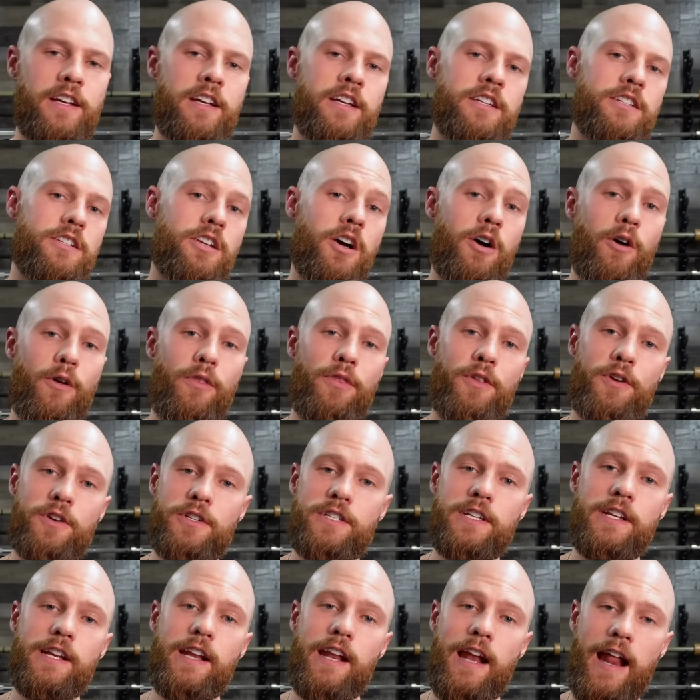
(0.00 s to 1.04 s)
So
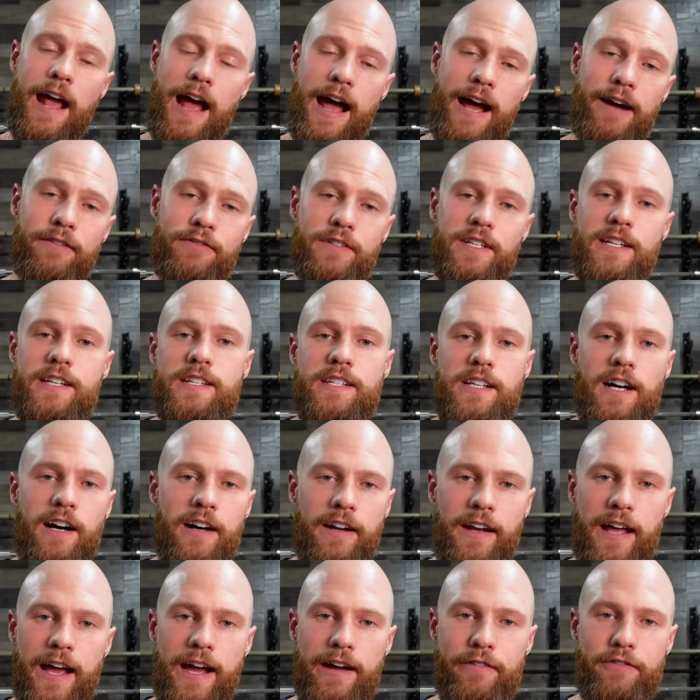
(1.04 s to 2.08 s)
13 and a half days
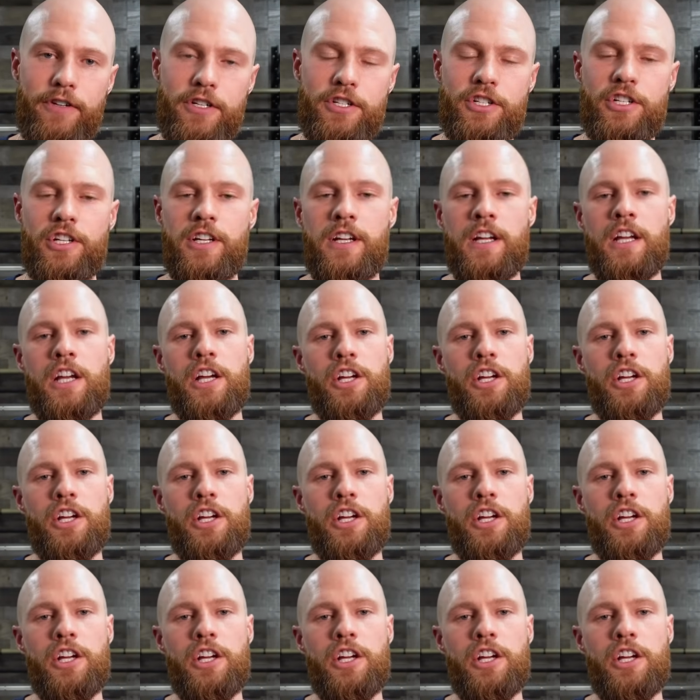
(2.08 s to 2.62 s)
on average.